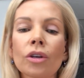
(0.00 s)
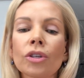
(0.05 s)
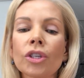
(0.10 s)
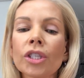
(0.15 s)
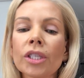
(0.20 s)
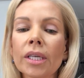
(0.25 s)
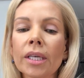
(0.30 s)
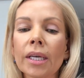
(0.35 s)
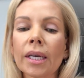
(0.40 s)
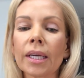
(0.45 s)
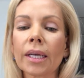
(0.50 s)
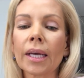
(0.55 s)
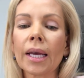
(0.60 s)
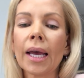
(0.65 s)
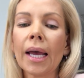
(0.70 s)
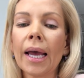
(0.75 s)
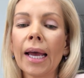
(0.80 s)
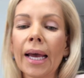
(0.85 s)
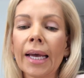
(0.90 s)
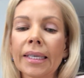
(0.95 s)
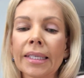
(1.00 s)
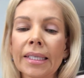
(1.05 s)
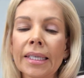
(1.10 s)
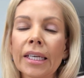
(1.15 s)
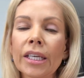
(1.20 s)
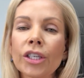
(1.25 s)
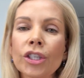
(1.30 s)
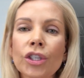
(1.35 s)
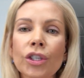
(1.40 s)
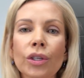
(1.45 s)
just a
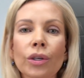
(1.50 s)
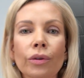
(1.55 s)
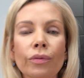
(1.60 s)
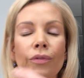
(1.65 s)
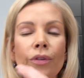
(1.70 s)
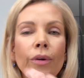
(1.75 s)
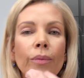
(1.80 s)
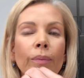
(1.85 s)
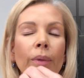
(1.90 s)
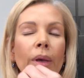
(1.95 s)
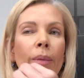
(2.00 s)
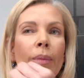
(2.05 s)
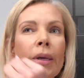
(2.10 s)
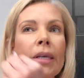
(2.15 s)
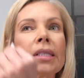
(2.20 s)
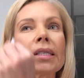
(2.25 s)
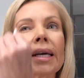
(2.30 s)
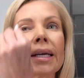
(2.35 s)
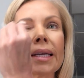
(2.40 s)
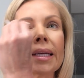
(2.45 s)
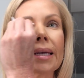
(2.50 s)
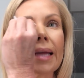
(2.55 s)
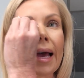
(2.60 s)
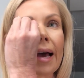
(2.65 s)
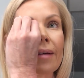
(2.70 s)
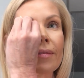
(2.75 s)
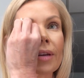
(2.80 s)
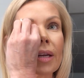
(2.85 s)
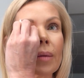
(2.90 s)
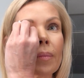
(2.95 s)
tissue for me, because I didn't
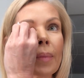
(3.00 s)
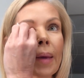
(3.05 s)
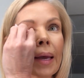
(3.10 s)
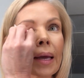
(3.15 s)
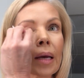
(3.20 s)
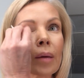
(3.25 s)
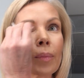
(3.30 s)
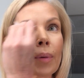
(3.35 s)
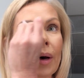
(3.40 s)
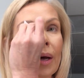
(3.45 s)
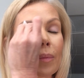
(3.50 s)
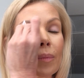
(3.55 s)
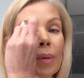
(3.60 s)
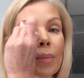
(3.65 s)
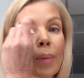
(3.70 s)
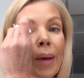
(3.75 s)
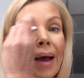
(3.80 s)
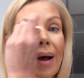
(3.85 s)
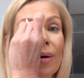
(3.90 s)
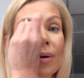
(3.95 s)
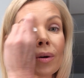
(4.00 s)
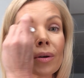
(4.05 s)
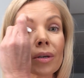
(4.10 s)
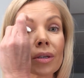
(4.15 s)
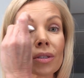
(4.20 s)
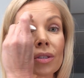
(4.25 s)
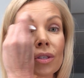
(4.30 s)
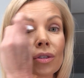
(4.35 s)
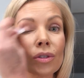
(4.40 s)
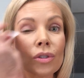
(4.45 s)
have any makeup on, but powder
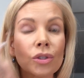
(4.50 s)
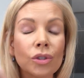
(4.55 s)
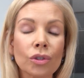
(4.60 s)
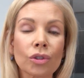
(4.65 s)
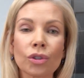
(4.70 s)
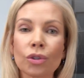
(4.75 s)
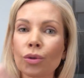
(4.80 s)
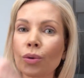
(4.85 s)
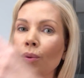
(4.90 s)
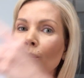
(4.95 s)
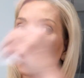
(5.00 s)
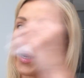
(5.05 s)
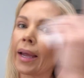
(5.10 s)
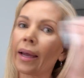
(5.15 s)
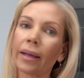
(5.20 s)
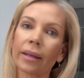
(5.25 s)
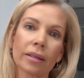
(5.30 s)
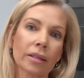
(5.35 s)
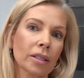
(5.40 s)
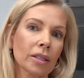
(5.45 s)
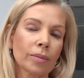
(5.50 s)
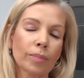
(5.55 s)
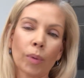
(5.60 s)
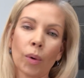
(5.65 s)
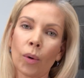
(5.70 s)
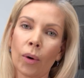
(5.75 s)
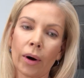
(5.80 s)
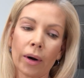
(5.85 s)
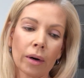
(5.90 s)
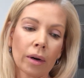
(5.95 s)
is
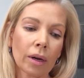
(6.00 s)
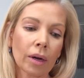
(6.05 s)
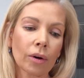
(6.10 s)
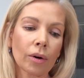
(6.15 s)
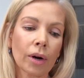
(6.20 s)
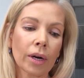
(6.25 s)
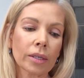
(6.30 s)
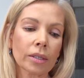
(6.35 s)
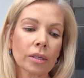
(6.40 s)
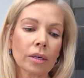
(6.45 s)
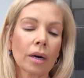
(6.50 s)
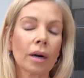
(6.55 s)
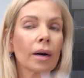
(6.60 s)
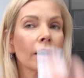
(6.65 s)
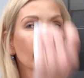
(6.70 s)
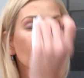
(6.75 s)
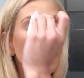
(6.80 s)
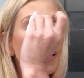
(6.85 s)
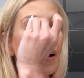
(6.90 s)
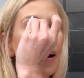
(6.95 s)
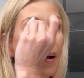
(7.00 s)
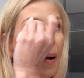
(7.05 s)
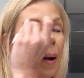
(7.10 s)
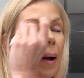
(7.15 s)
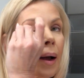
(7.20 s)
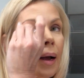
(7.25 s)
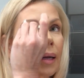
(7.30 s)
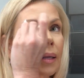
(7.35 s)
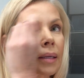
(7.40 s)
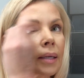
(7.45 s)
transport across our
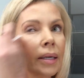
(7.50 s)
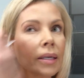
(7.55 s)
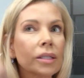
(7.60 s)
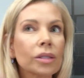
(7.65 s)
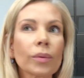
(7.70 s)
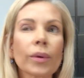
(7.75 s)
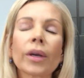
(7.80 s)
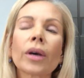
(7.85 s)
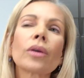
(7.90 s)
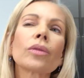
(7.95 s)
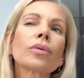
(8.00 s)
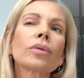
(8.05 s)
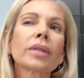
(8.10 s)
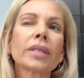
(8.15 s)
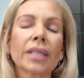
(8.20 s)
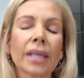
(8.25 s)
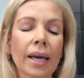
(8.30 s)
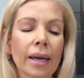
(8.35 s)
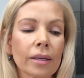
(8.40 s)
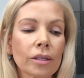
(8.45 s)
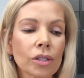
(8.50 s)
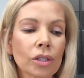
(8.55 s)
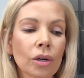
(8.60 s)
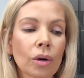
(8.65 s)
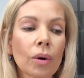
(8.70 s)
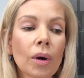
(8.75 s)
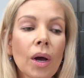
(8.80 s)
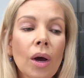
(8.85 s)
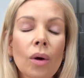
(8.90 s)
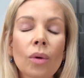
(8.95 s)
eyelid as we go through the day.
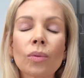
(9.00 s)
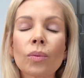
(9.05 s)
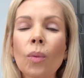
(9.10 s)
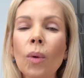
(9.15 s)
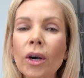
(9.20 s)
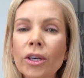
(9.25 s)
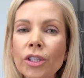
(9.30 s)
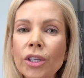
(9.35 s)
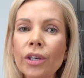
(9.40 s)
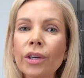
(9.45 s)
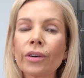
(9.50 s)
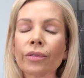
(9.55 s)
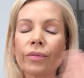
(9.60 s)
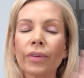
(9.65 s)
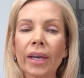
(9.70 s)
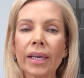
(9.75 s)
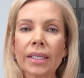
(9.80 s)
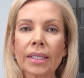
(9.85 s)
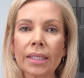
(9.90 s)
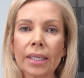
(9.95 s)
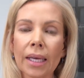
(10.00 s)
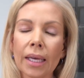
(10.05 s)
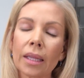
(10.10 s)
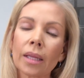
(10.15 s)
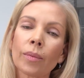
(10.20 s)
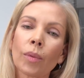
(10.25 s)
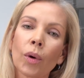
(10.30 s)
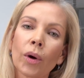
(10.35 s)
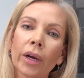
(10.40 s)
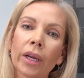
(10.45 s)
So washing your face in
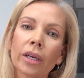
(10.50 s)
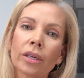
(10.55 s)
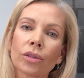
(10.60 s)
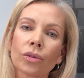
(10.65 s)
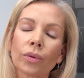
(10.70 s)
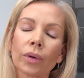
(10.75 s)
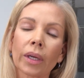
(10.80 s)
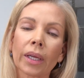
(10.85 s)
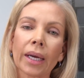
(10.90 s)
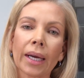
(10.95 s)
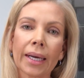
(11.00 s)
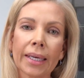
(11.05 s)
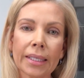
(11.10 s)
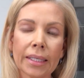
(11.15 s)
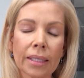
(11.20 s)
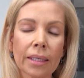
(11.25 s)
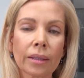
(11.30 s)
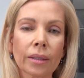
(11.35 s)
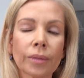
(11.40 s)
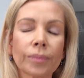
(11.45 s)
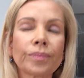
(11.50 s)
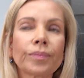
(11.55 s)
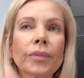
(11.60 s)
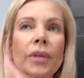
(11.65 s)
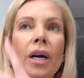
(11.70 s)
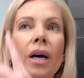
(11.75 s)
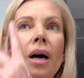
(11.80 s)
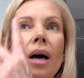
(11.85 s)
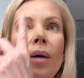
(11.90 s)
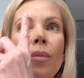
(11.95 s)
the morning is really ideal.
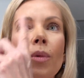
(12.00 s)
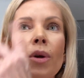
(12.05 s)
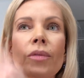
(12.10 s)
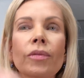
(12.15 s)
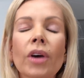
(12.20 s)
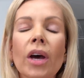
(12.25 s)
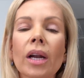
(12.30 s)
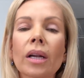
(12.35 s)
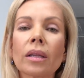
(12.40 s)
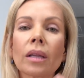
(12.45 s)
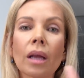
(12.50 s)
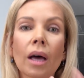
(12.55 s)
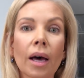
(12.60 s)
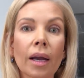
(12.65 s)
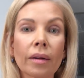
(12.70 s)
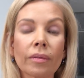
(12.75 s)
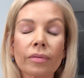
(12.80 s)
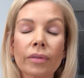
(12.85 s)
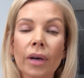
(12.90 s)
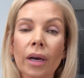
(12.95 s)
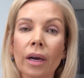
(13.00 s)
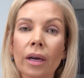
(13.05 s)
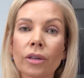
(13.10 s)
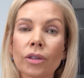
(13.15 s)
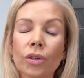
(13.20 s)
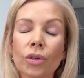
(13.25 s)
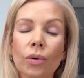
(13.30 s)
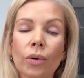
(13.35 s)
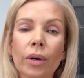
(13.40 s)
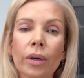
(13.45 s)
We've got a lot of
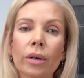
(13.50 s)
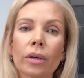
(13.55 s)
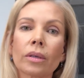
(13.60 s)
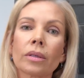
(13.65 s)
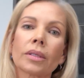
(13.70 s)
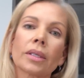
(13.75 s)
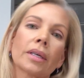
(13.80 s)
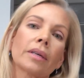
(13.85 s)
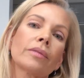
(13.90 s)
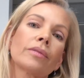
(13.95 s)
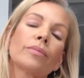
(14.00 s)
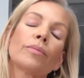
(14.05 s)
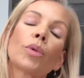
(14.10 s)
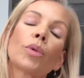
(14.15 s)
tutorials of